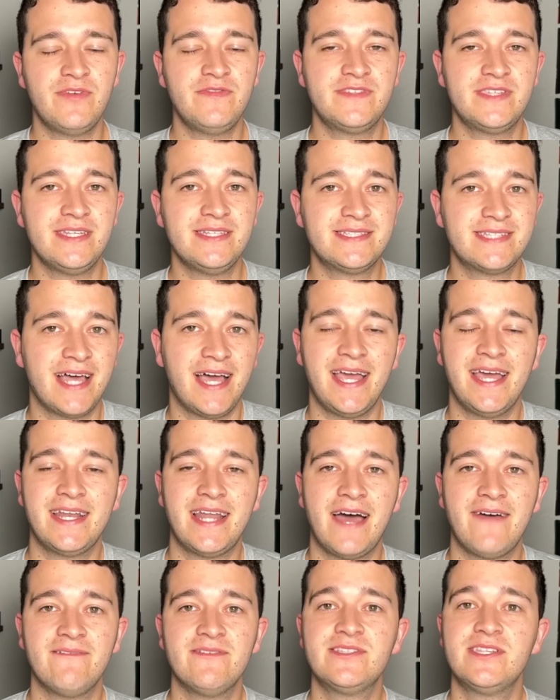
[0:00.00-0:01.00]
we've seen Zion
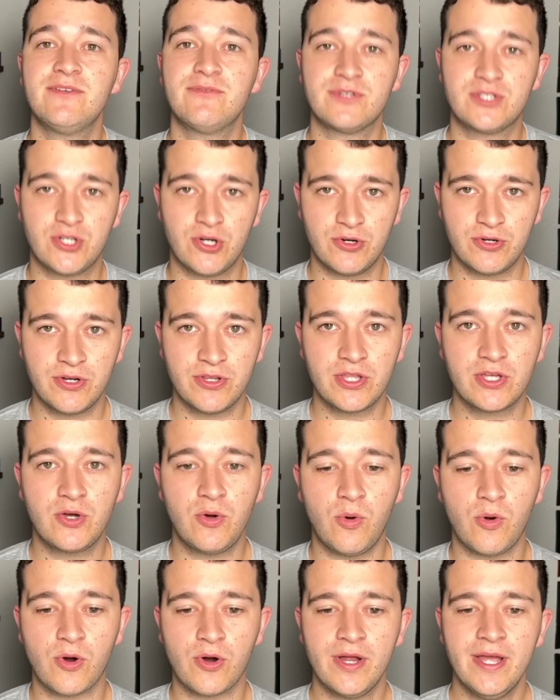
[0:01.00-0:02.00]
obviously return to the
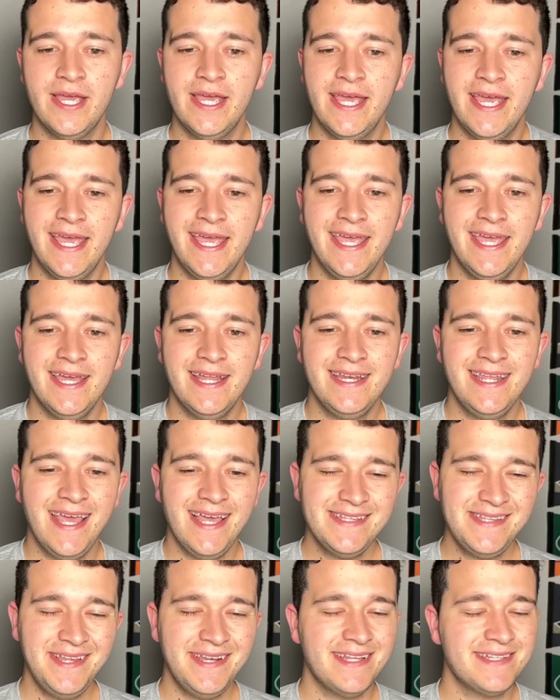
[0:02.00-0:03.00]
court, and he
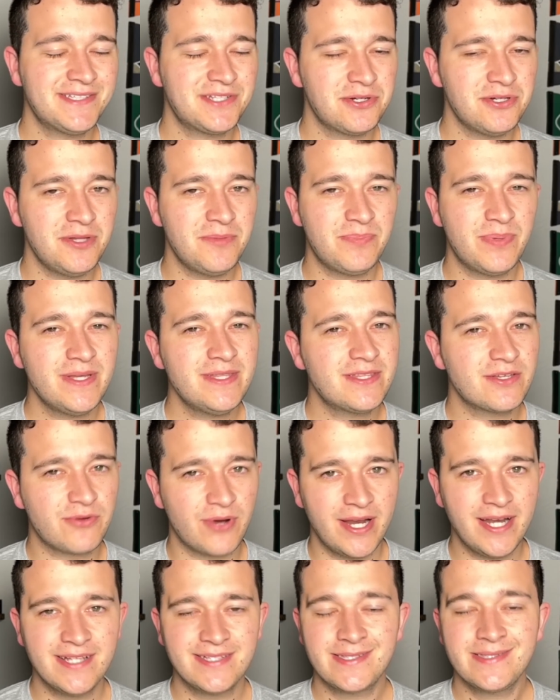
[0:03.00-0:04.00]
hasn't necessarily played the
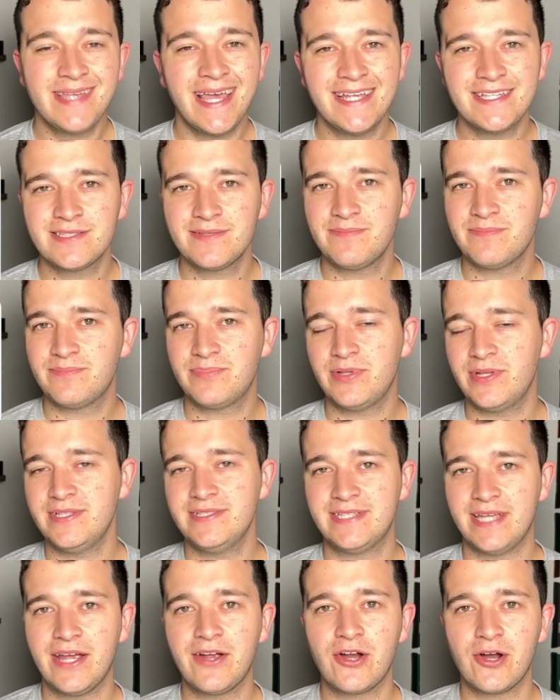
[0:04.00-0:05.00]
greatest, hasn't
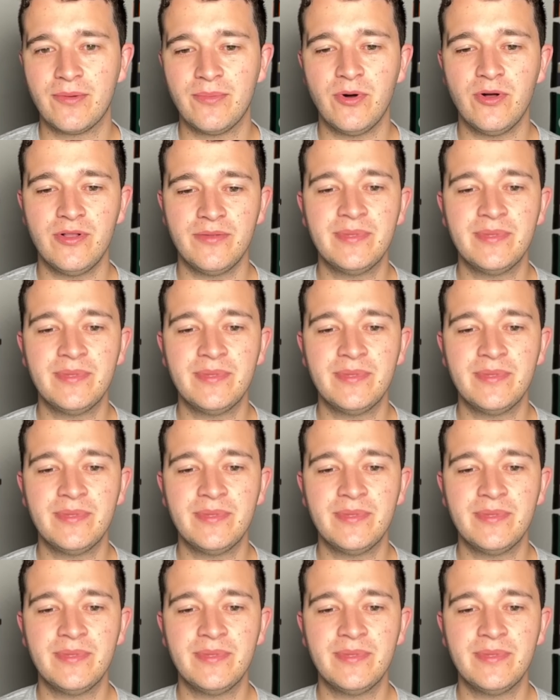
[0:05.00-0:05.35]
played terrible.